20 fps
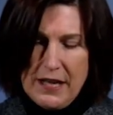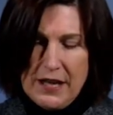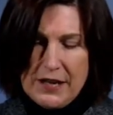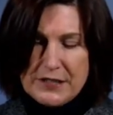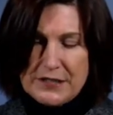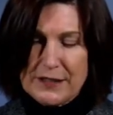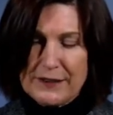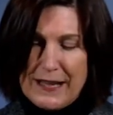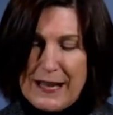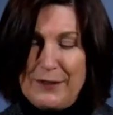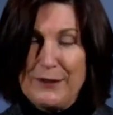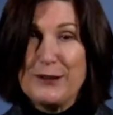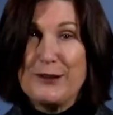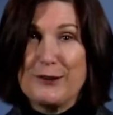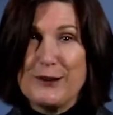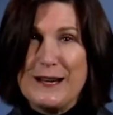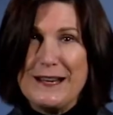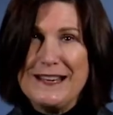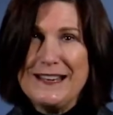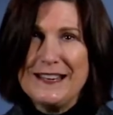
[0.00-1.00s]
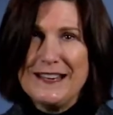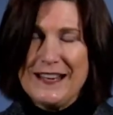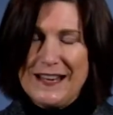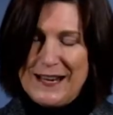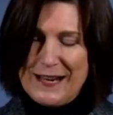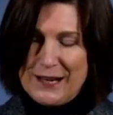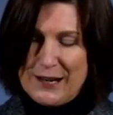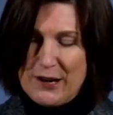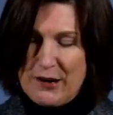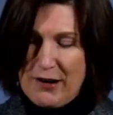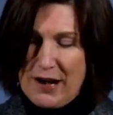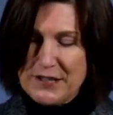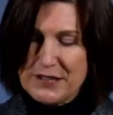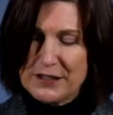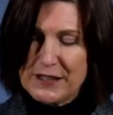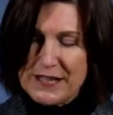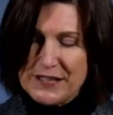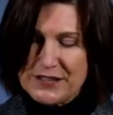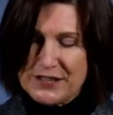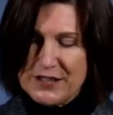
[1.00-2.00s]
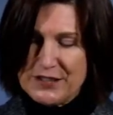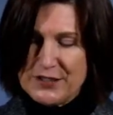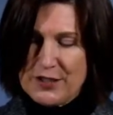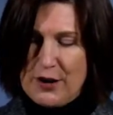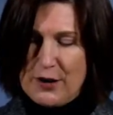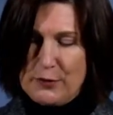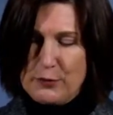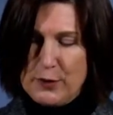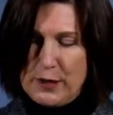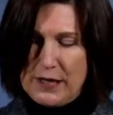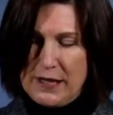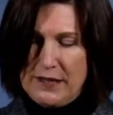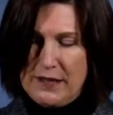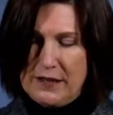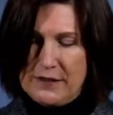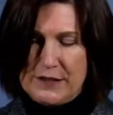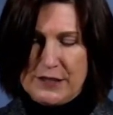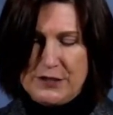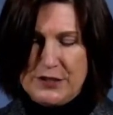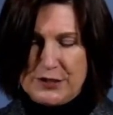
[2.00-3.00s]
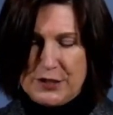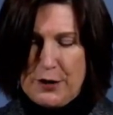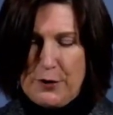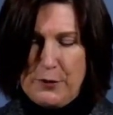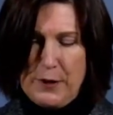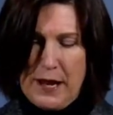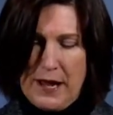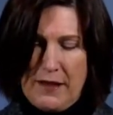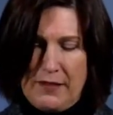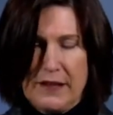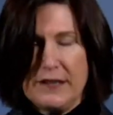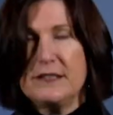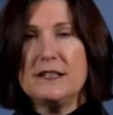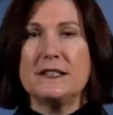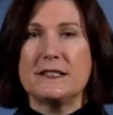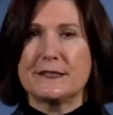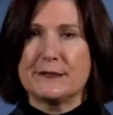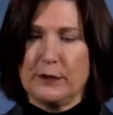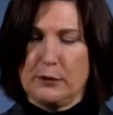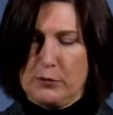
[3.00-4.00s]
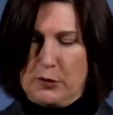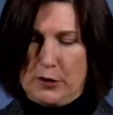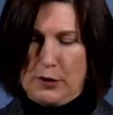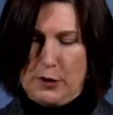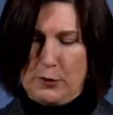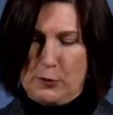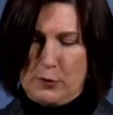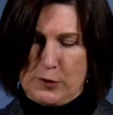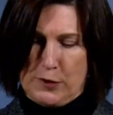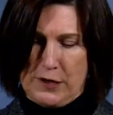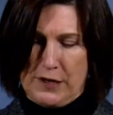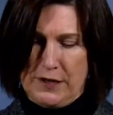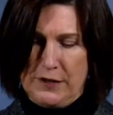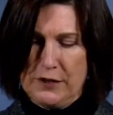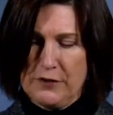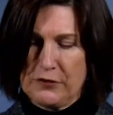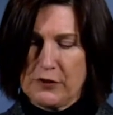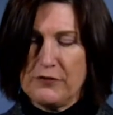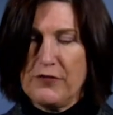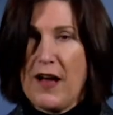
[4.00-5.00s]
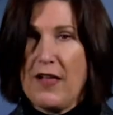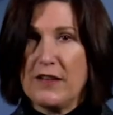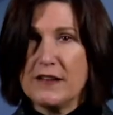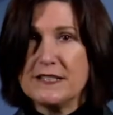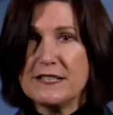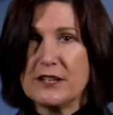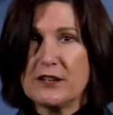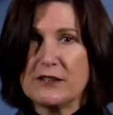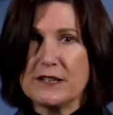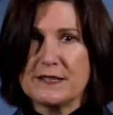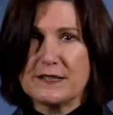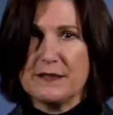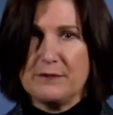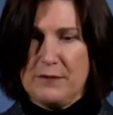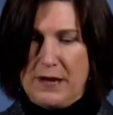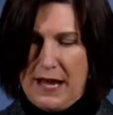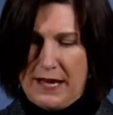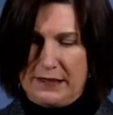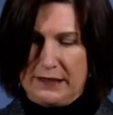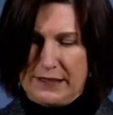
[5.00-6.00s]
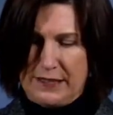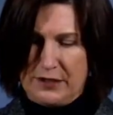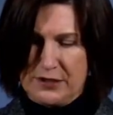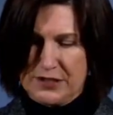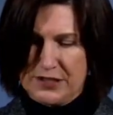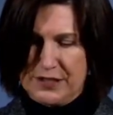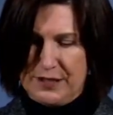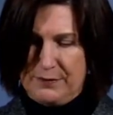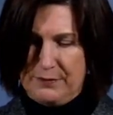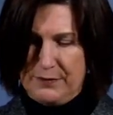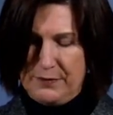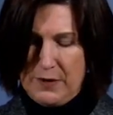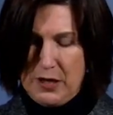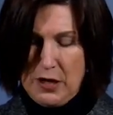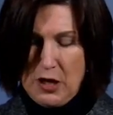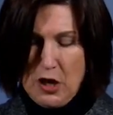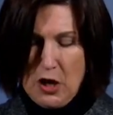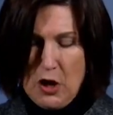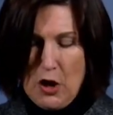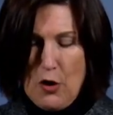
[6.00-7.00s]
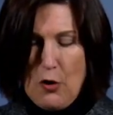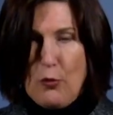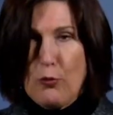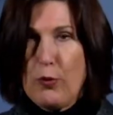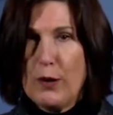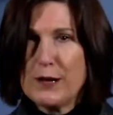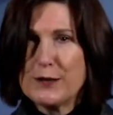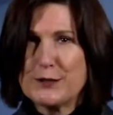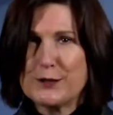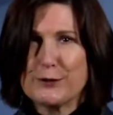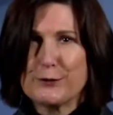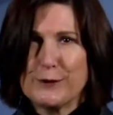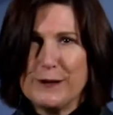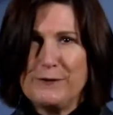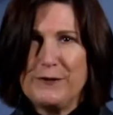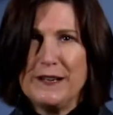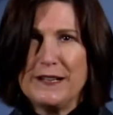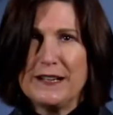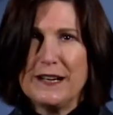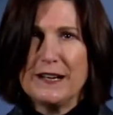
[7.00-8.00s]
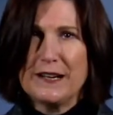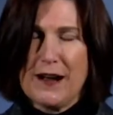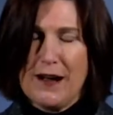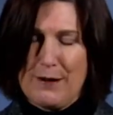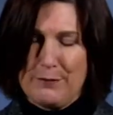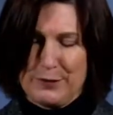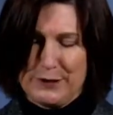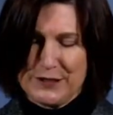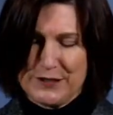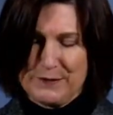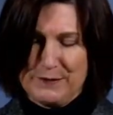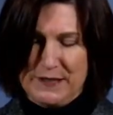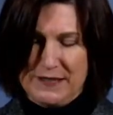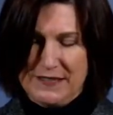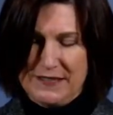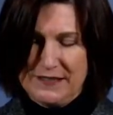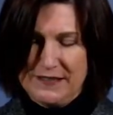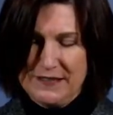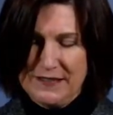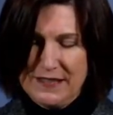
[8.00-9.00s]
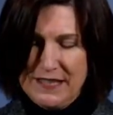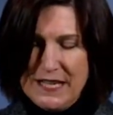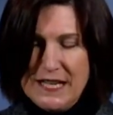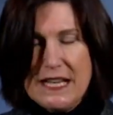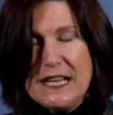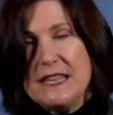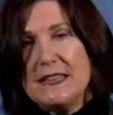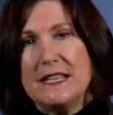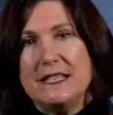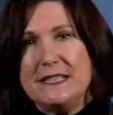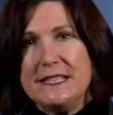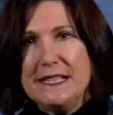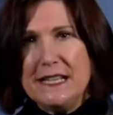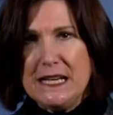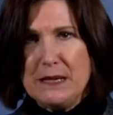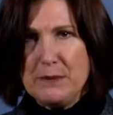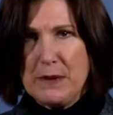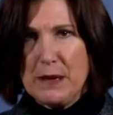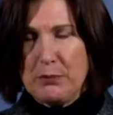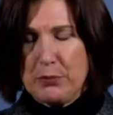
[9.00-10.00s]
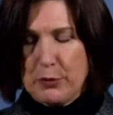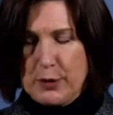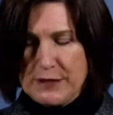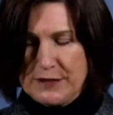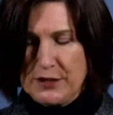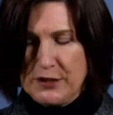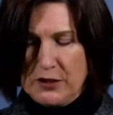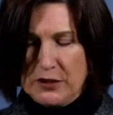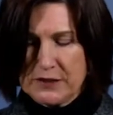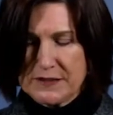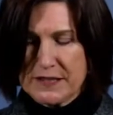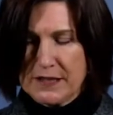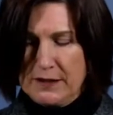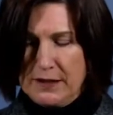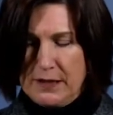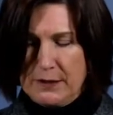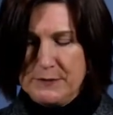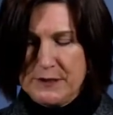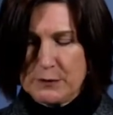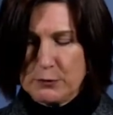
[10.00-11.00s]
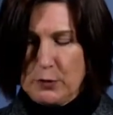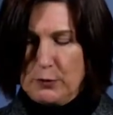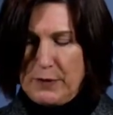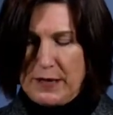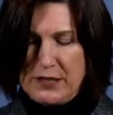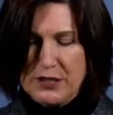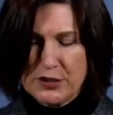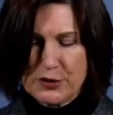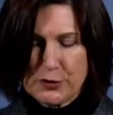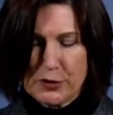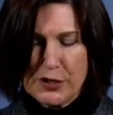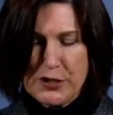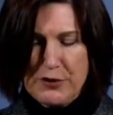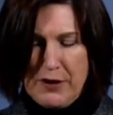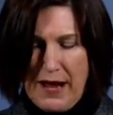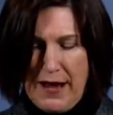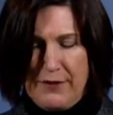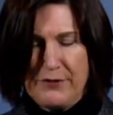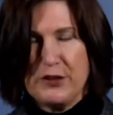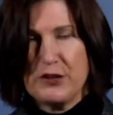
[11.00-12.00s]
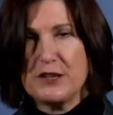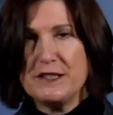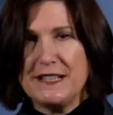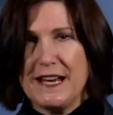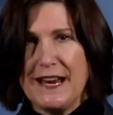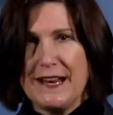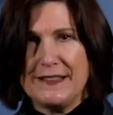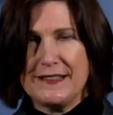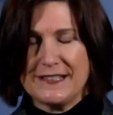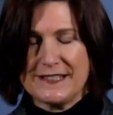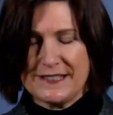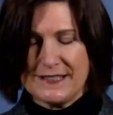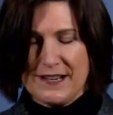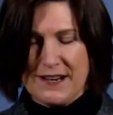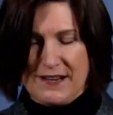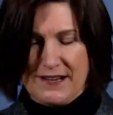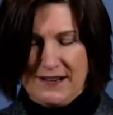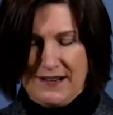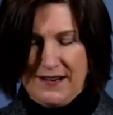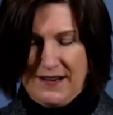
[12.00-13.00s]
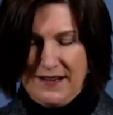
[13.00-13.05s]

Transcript: To Layla Green, congratulations on winning the Joan Ellen Silber Award for volunteerism and leadership. What a terrific accomplishment. The team at Boys and Girls Clubs will make sure you have your day in the sun.